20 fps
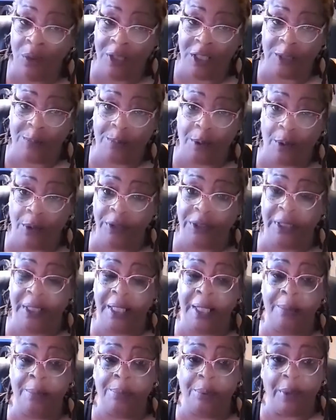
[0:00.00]
And y'all voted
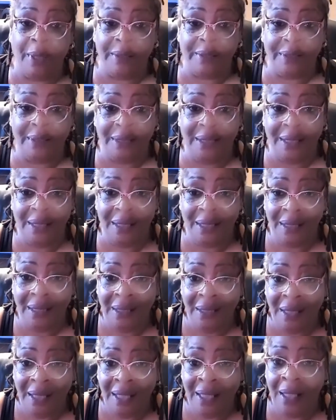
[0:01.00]
this person in
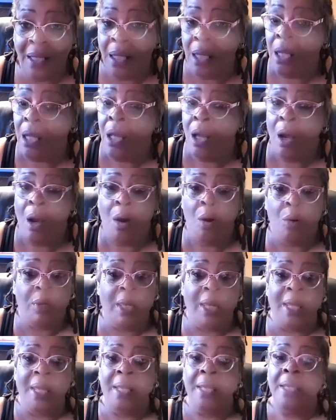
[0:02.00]
president? And
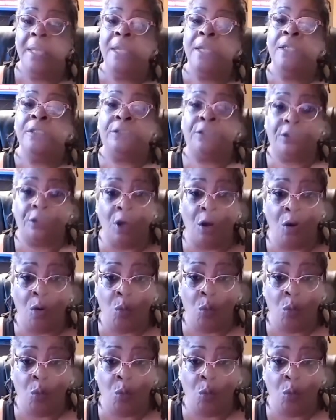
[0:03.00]
okay.